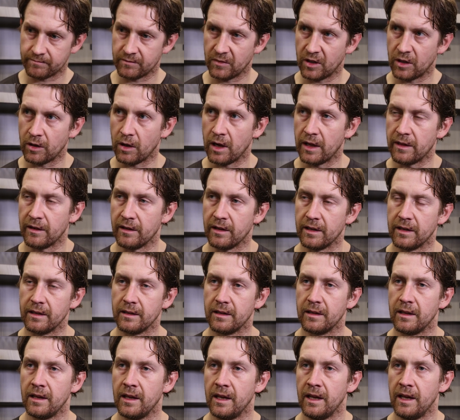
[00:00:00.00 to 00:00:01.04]
you know on the
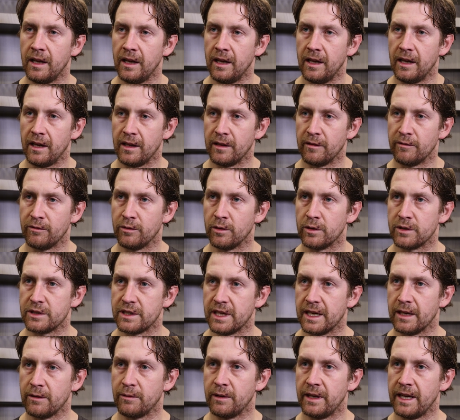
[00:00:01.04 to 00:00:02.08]
on the
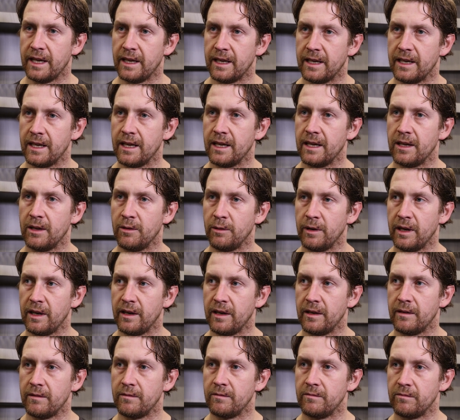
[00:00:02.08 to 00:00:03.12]
forecheck we had we
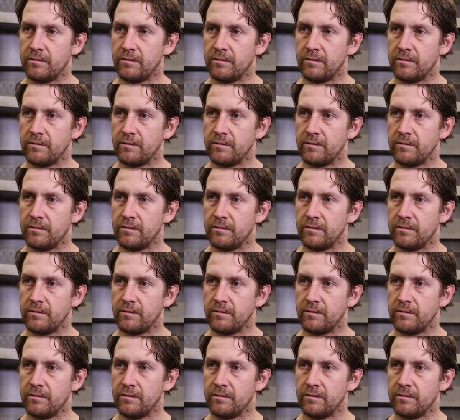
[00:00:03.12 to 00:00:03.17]
had